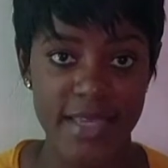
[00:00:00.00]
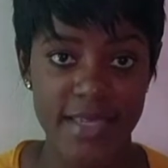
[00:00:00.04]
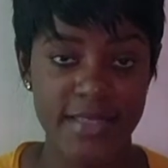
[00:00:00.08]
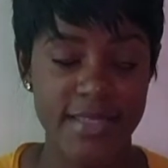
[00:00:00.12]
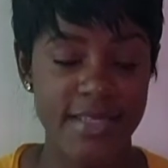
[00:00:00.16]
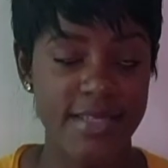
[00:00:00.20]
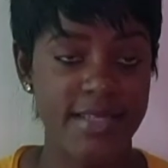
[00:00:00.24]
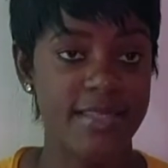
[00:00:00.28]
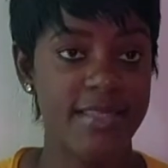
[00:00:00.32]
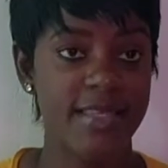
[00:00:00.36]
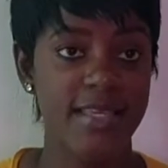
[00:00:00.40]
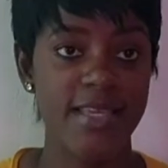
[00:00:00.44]
It
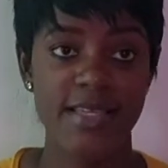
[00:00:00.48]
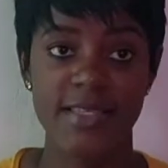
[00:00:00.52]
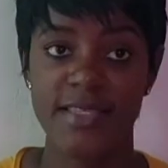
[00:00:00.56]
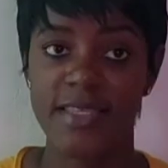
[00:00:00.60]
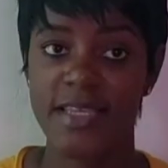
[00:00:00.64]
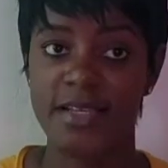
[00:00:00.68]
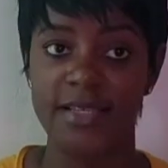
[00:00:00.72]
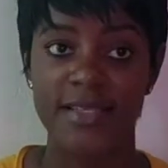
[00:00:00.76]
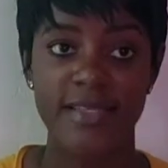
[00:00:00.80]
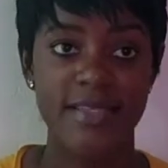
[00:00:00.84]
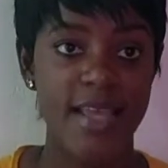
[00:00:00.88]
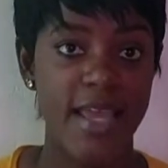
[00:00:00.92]
is
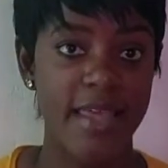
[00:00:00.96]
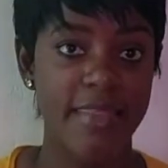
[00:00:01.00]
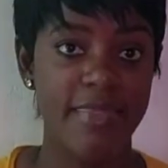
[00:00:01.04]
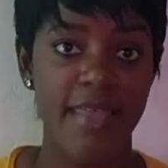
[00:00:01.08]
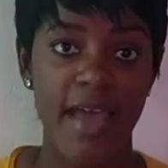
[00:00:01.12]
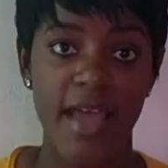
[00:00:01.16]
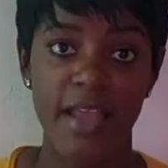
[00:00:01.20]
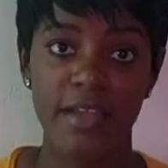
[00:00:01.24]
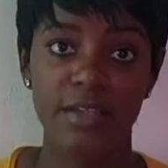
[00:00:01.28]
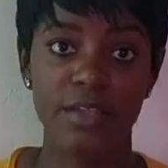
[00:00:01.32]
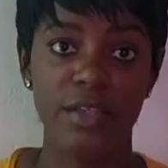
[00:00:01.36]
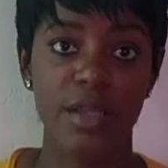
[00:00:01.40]
easier said
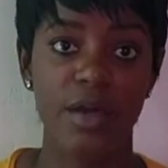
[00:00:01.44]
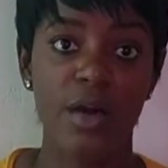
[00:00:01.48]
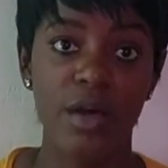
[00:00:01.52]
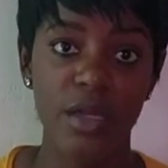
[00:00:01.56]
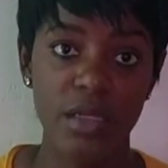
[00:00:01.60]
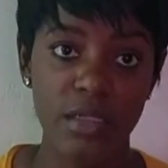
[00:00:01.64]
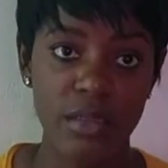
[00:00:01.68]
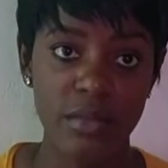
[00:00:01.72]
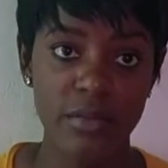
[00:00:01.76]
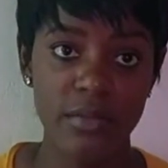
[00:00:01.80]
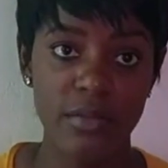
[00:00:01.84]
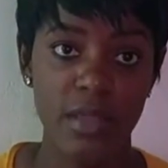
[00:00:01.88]
than
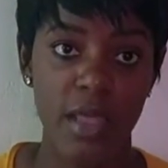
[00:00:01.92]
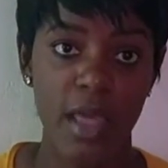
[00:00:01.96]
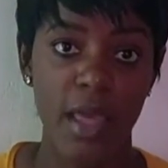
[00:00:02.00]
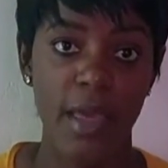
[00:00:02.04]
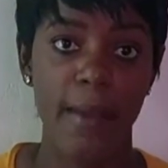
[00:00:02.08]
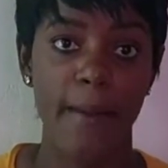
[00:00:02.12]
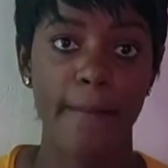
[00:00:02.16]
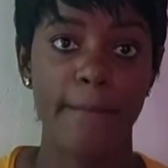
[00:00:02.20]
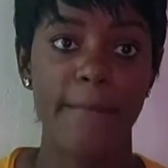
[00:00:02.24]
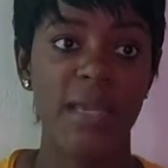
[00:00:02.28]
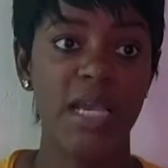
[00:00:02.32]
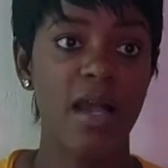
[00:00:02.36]
done,
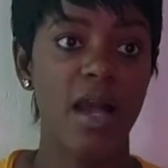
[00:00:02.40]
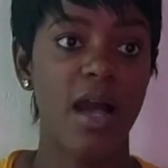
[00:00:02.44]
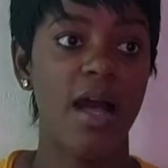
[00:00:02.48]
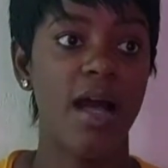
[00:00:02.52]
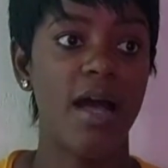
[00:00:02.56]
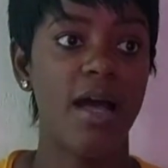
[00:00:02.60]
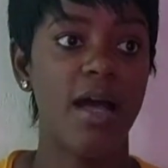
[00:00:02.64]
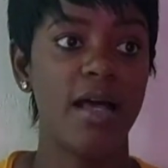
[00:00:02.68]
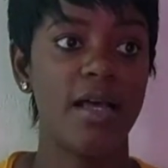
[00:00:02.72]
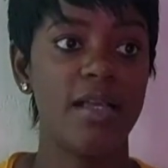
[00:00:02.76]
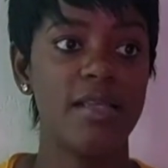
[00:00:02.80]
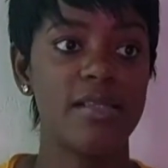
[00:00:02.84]

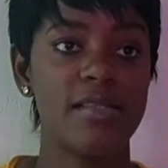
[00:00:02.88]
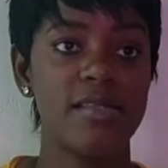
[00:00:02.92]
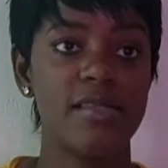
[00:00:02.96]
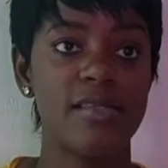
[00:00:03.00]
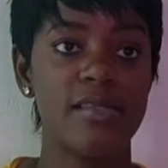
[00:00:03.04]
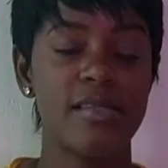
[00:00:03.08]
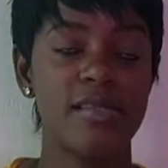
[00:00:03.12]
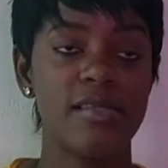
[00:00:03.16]
because